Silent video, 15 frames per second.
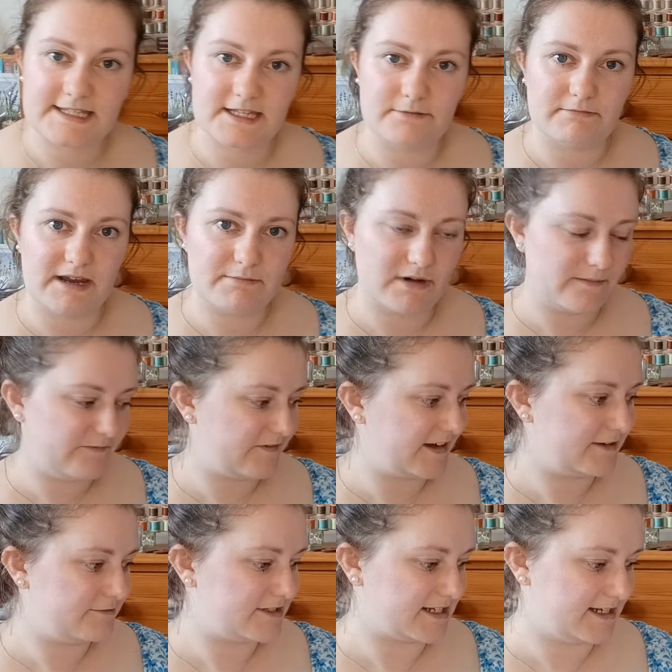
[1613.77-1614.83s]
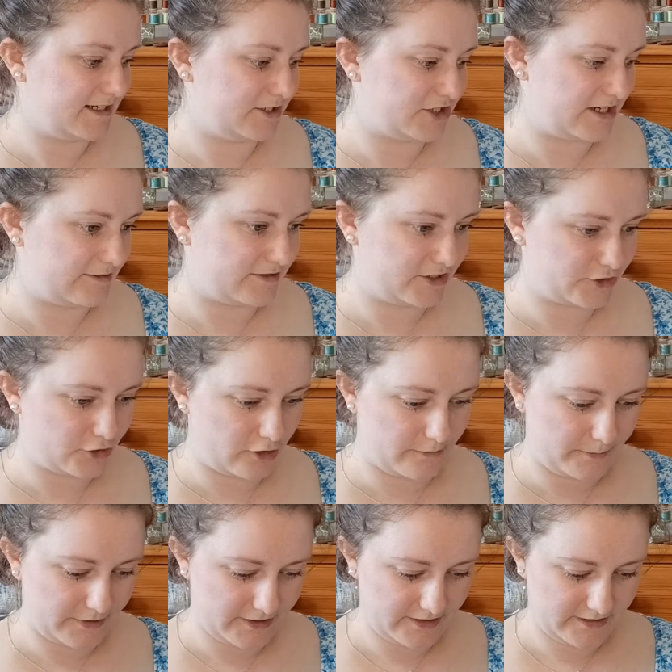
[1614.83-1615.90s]
that my mum found in a charity shop
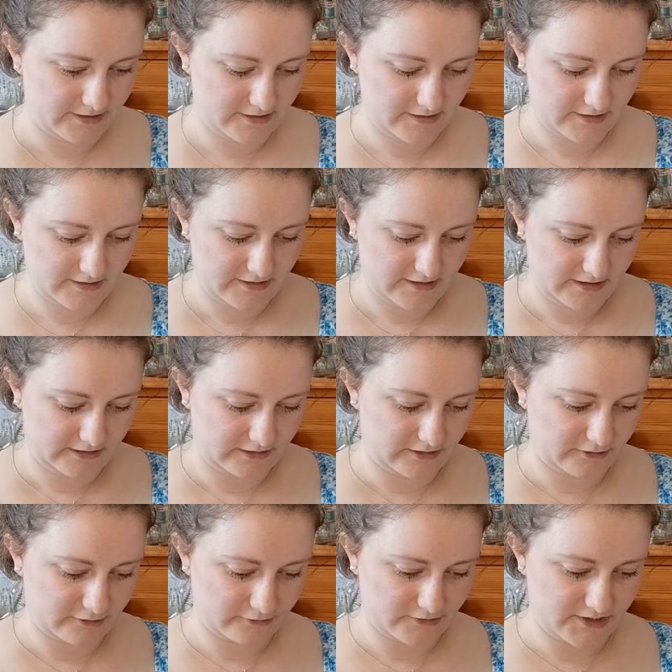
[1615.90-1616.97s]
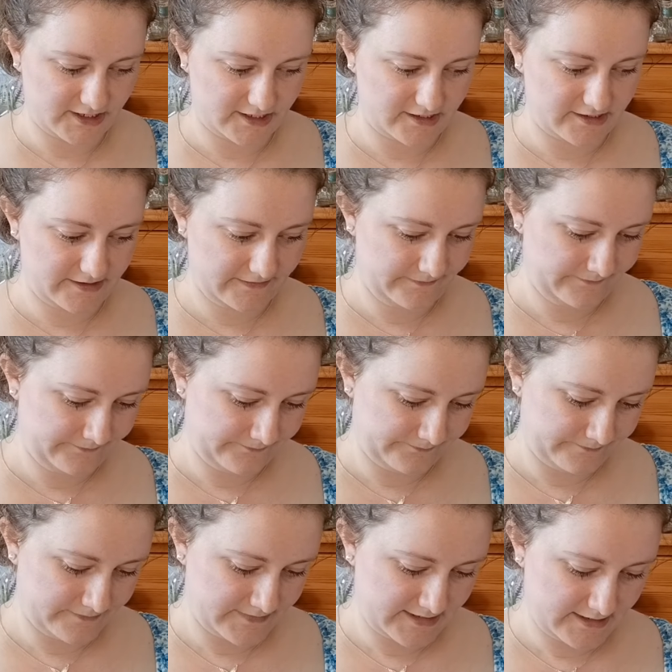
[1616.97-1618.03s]
local to her.
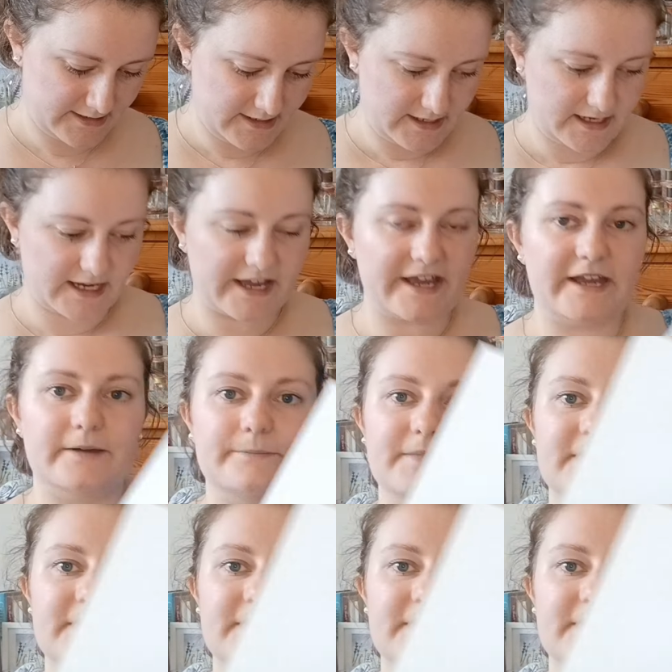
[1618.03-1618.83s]
Um,